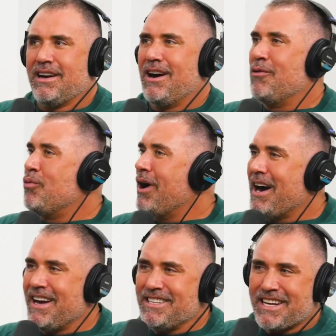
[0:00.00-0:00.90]
a
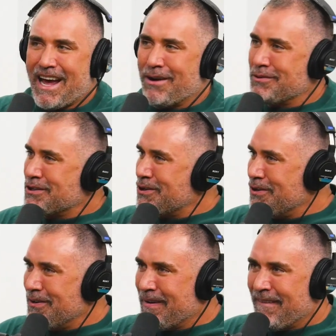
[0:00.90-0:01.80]
wise
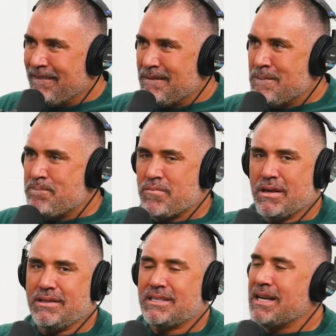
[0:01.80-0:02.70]
counsel,
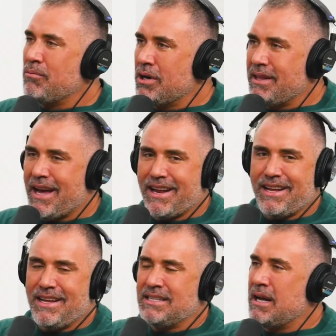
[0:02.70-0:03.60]
someone that
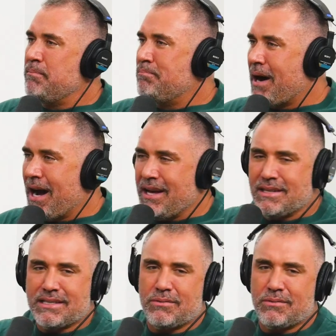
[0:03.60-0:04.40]
is unbiased,